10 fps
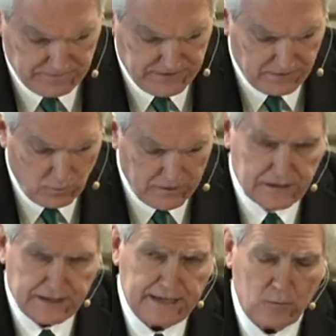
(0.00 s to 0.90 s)
that want
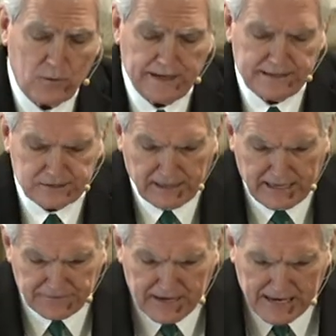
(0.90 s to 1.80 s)
to take away his
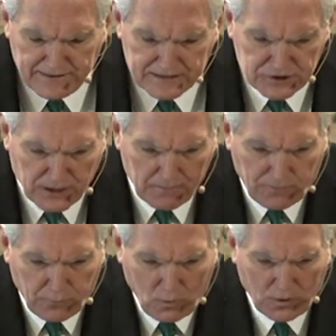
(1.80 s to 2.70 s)
life. And then Psalm
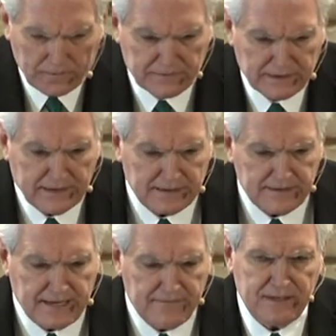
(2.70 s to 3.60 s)
4,
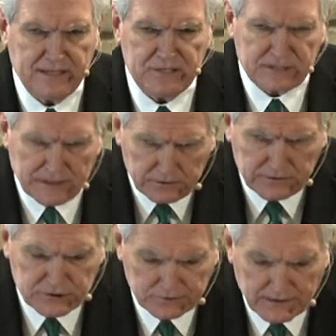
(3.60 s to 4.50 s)
David is still
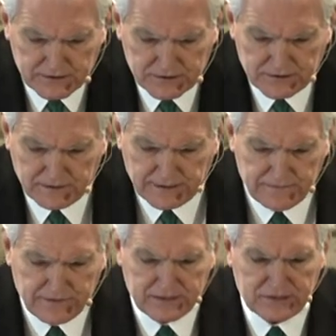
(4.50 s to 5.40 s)
distressed.
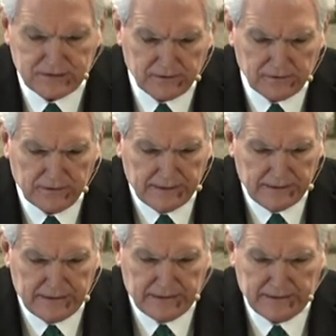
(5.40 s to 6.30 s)
David is still
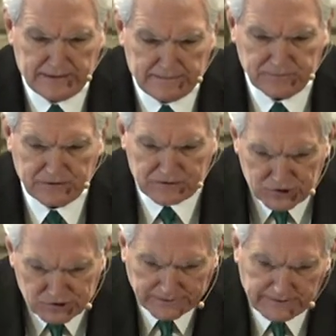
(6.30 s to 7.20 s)

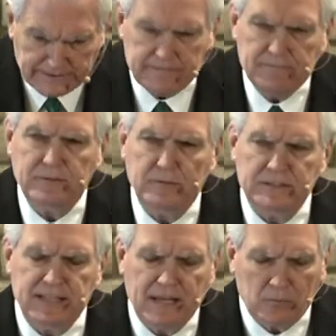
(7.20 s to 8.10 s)
constricted. We
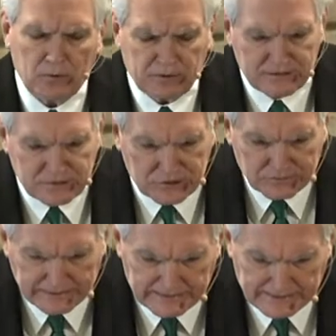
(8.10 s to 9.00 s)
see that word
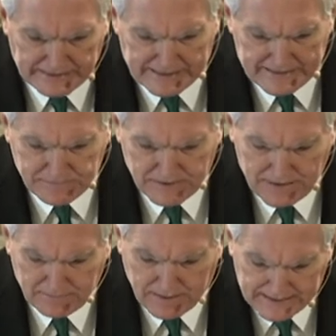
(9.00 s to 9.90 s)
constricted again
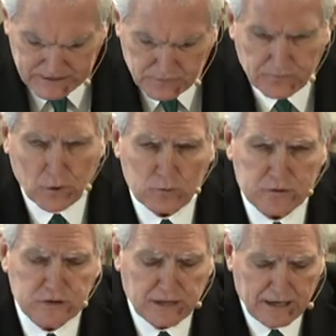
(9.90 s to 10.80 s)
by his
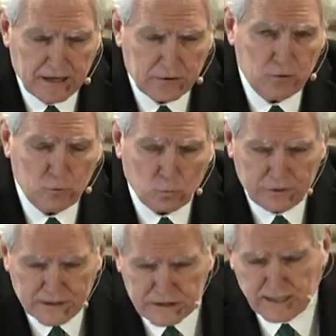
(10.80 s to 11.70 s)
foes, who
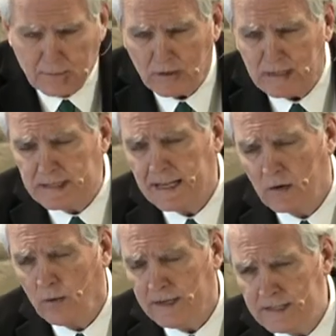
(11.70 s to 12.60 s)
this time want to take
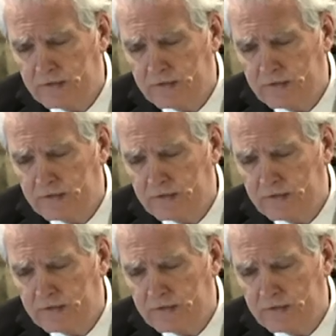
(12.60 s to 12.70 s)
away his